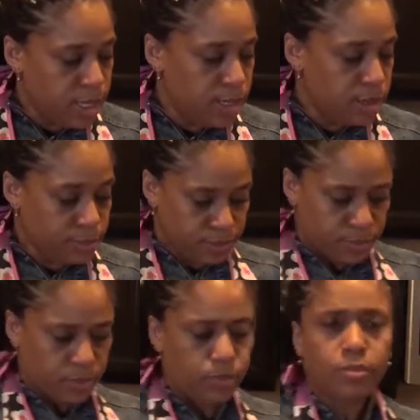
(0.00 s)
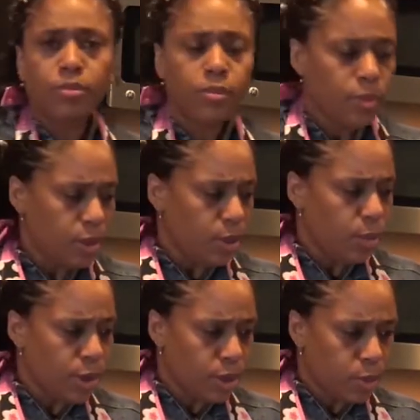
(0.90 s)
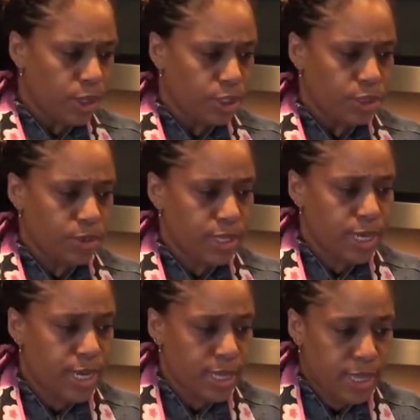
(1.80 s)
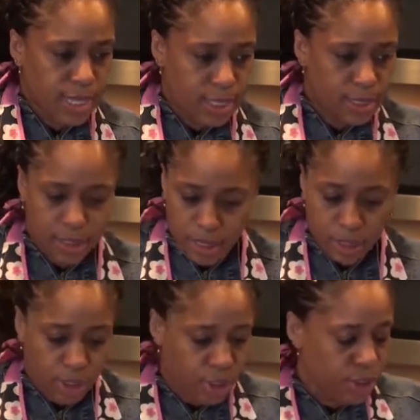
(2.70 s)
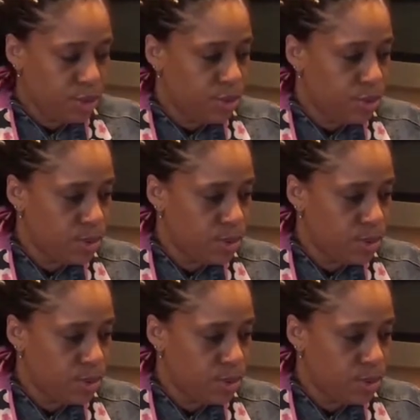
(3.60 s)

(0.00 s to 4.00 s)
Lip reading: is we're going to want to cut this into